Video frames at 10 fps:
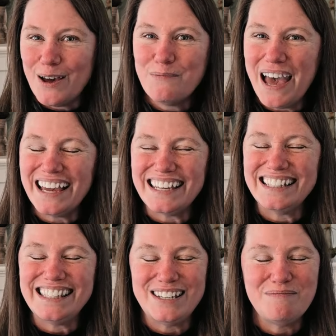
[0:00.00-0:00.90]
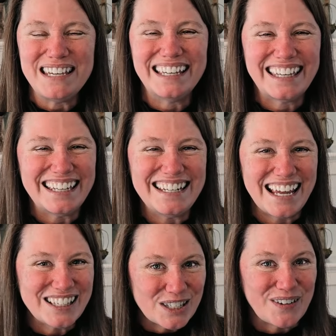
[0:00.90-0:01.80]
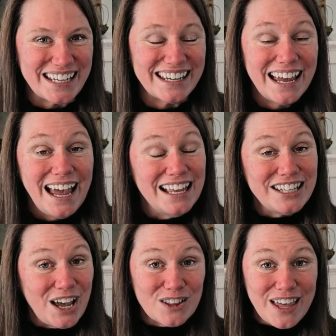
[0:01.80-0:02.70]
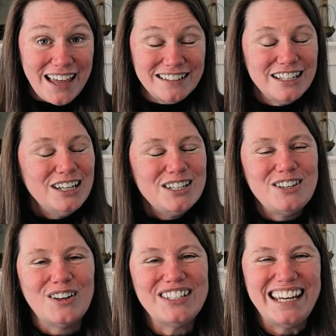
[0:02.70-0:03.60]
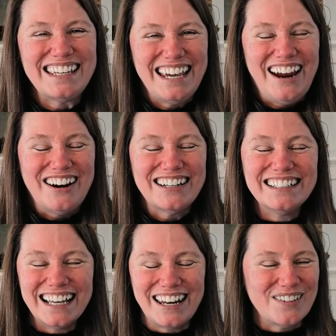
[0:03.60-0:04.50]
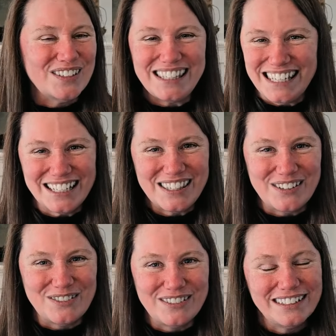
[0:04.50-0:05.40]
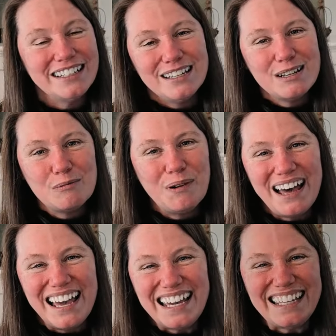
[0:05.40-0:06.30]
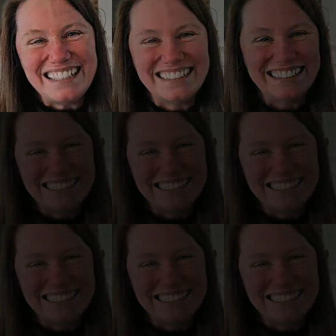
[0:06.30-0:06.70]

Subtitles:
come back and see me again next week. Until then, y'all take care, and I will see you soon. Bye.